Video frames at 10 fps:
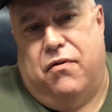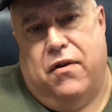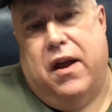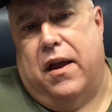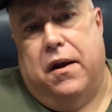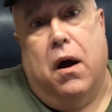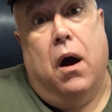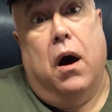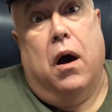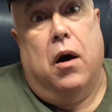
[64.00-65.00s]
fan,
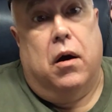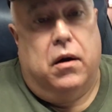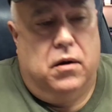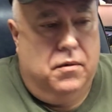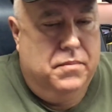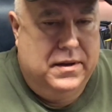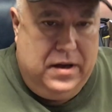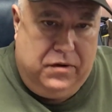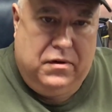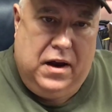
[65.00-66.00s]
but
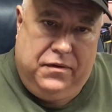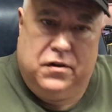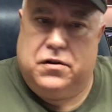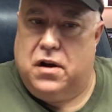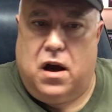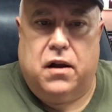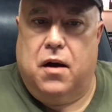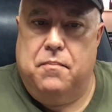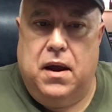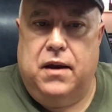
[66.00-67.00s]
this rifle shot
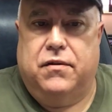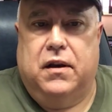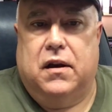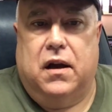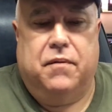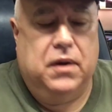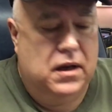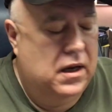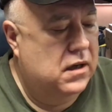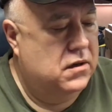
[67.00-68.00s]
amazing. I mean,
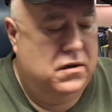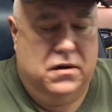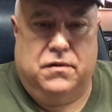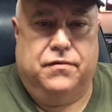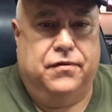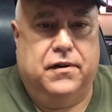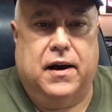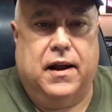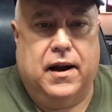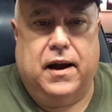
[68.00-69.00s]
it just
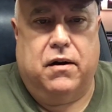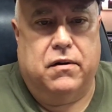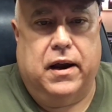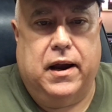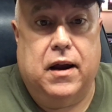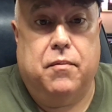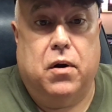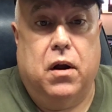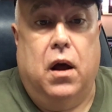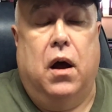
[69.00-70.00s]
flat out
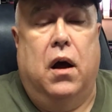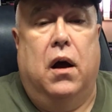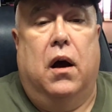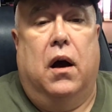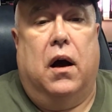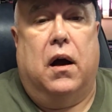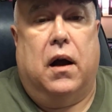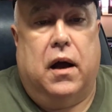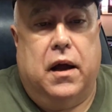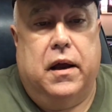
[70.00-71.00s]
hammered.
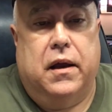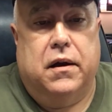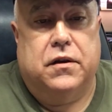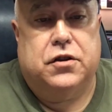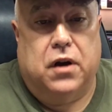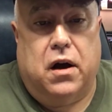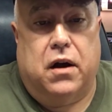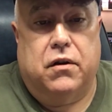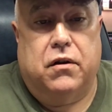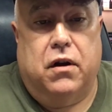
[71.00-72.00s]
I
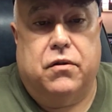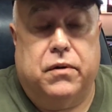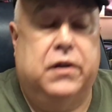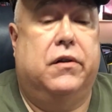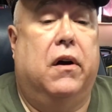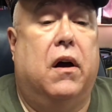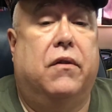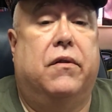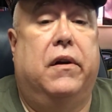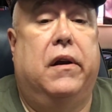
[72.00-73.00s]
shot 3
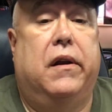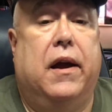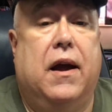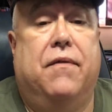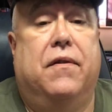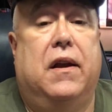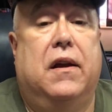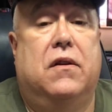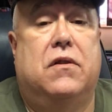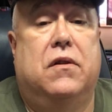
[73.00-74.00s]
shots into half an
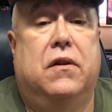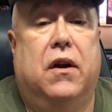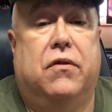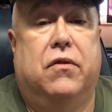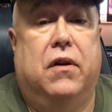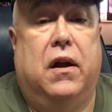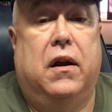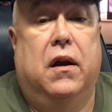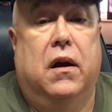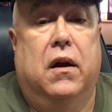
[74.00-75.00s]
inch
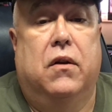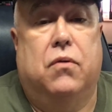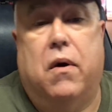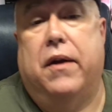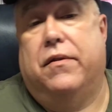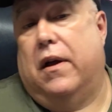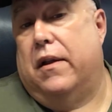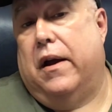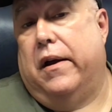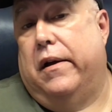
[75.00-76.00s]
yesterday, twice out of
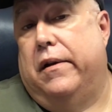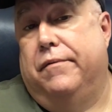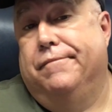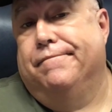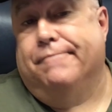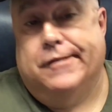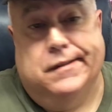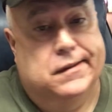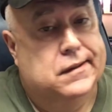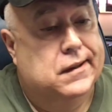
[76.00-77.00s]
that gun.
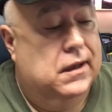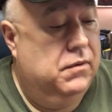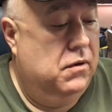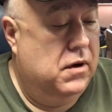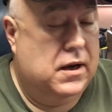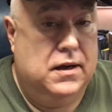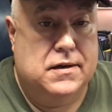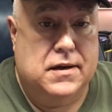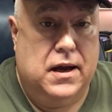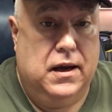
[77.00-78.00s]
I mean, what can you
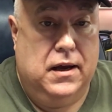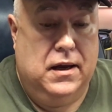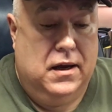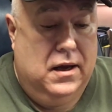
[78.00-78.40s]
say?